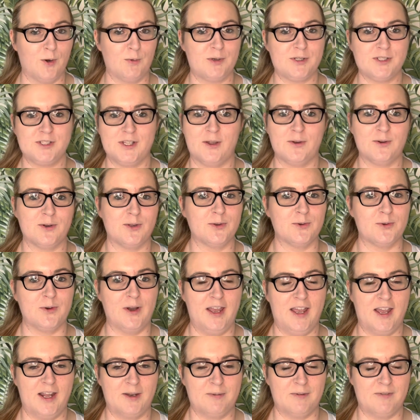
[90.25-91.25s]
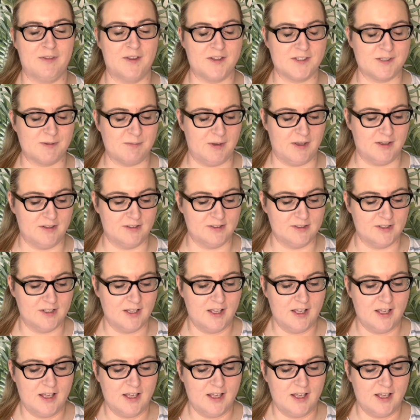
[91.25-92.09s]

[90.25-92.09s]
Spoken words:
We're still going to go ahead with this meal.